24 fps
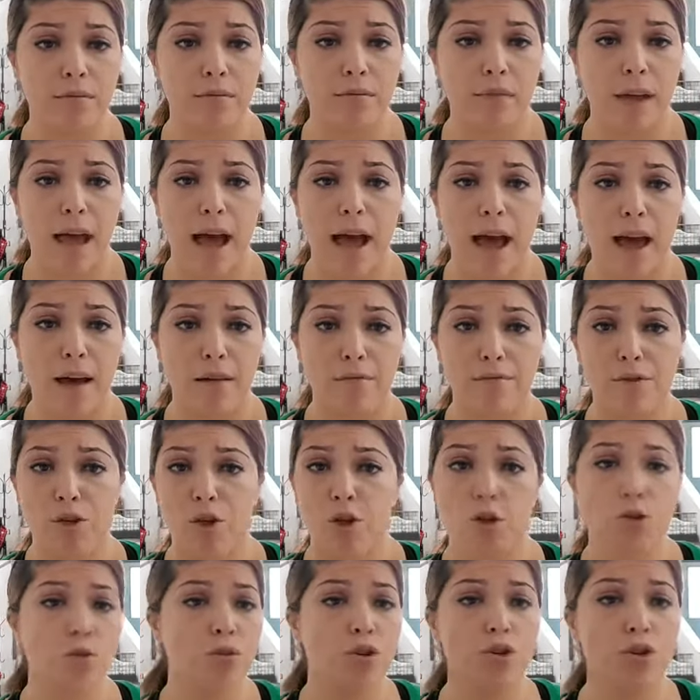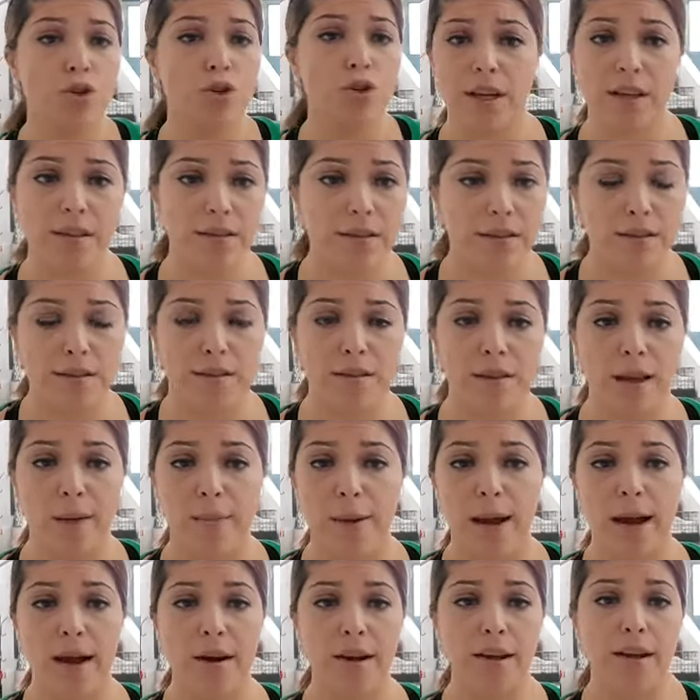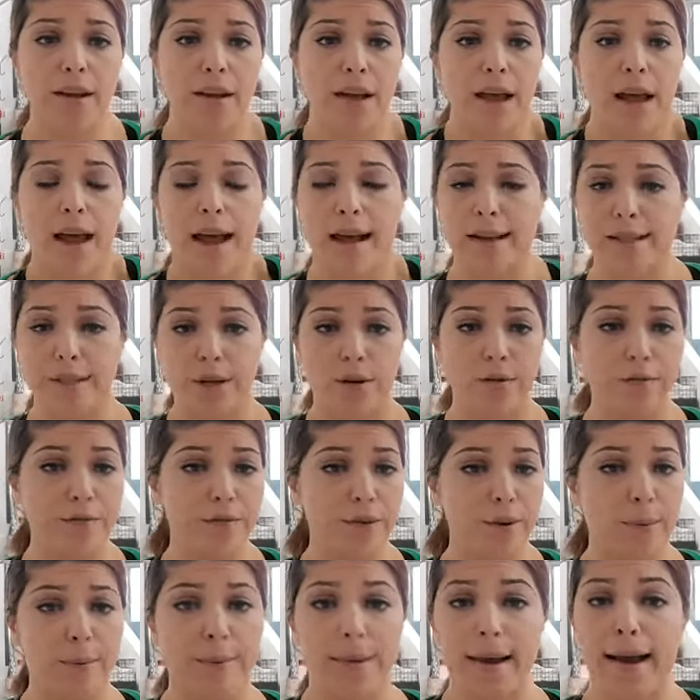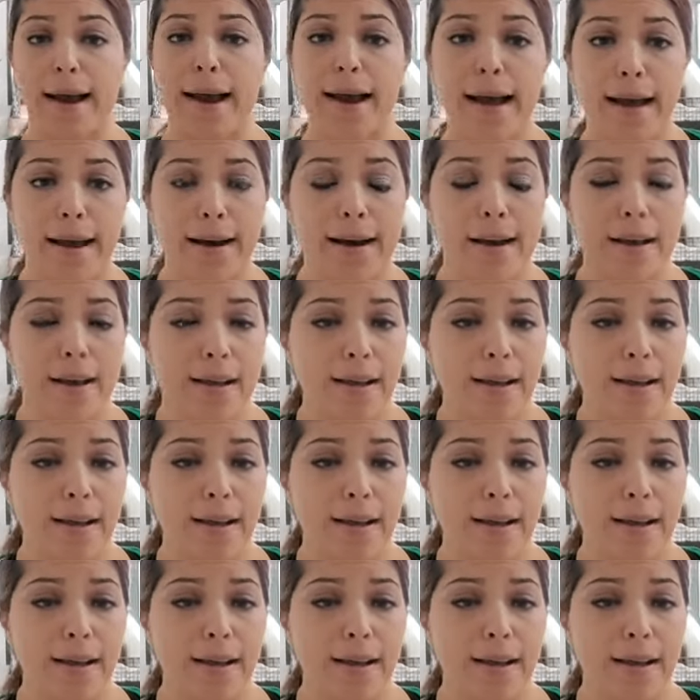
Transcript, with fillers: have two shits about it. I don't feel bad.